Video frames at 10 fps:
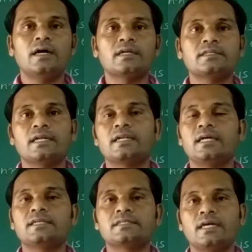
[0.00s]
are there,
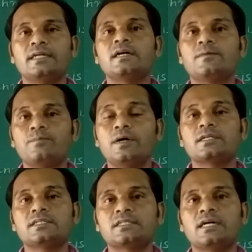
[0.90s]
like China,
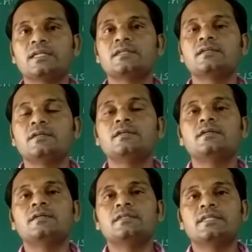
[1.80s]
Pakistan.
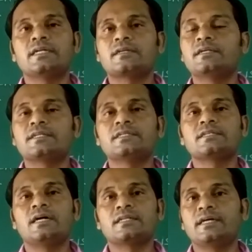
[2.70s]
Their
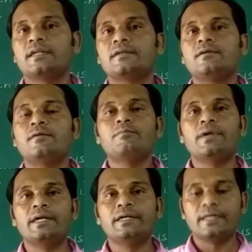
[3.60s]
countries are there.
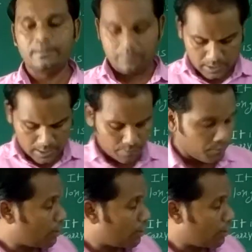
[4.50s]
Many times that